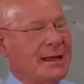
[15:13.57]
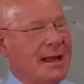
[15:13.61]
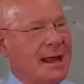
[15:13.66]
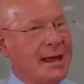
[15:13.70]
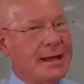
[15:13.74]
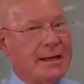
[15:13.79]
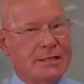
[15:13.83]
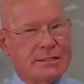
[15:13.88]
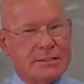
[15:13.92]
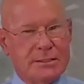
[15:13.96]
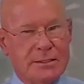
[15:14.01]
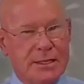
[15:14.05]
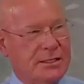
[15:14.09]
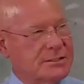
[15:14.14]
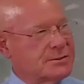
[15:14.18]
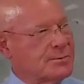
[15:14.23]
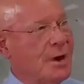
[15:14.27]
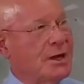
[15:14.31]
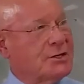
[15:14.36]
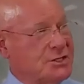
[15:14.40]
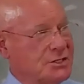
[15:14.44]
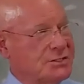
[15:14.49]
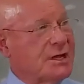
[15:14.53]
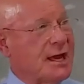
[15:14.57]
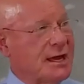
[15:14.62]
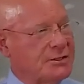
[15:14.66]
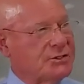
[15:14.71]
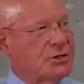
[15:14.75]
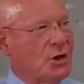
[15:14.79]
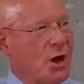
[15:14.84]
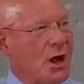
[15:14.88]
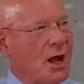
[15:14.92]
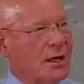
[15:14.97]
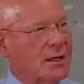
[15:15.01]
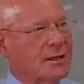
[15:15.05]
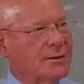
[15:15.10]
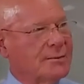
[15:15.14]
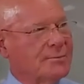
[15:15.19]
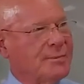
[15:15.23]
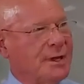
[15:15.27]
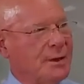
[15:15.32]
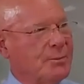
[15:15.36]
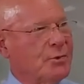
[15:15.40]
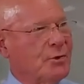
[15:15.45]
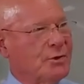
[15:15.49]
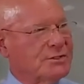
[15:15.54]
And as much as I talk,
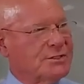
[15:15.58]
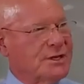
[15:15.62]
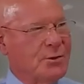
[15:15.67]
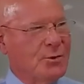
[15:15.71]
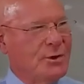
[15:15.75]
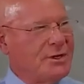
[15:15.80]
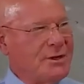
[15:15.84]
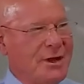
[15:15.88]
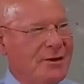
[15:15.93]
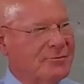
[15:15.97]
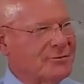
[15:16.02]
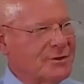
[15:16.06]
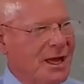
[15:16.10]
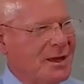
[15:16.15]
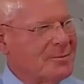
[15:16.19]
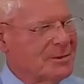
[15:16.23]
people would say, when do you have time